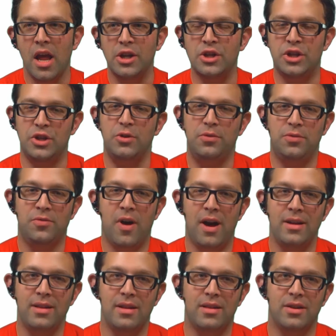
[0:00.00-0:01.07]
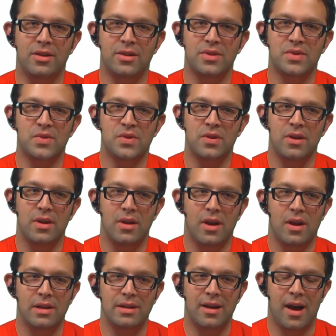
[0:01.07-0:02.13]
do you find that there's
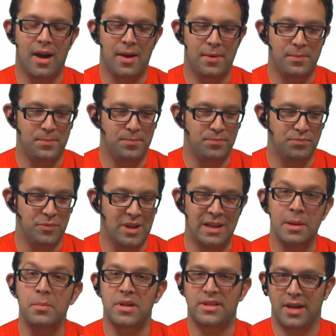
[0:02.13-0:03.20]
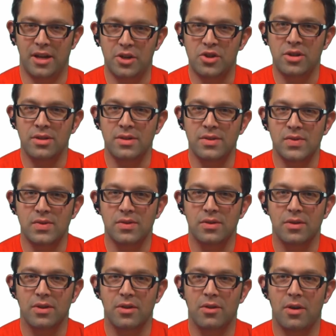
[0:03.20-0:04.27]
um, limitations
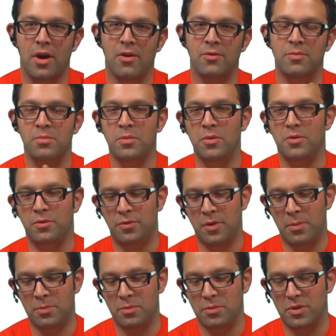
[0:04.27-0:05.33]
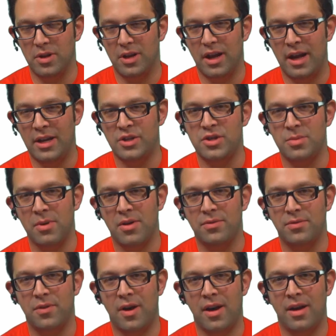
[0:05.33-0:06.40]
of from
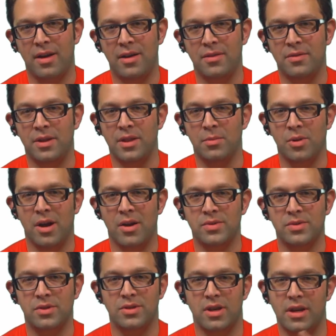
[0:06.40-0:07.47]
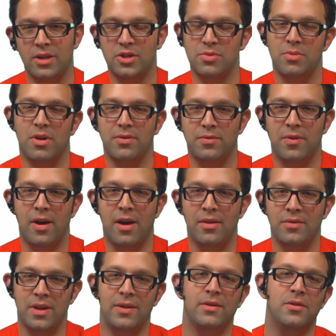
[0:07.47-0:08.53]
HTML5 in the browser to
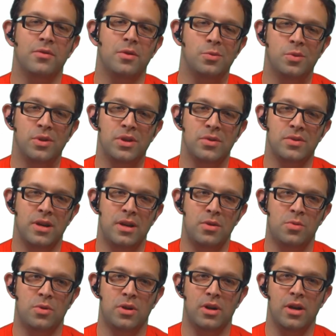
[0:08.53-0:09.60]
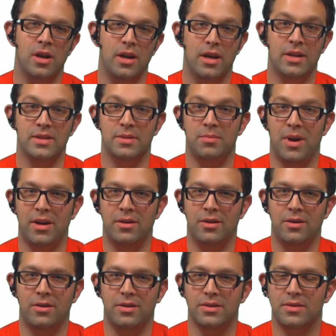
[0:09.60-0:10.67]
HTML5 native on Windows 8, or is it
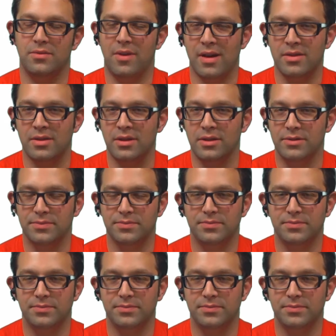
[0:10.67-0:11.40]
better? is it faster?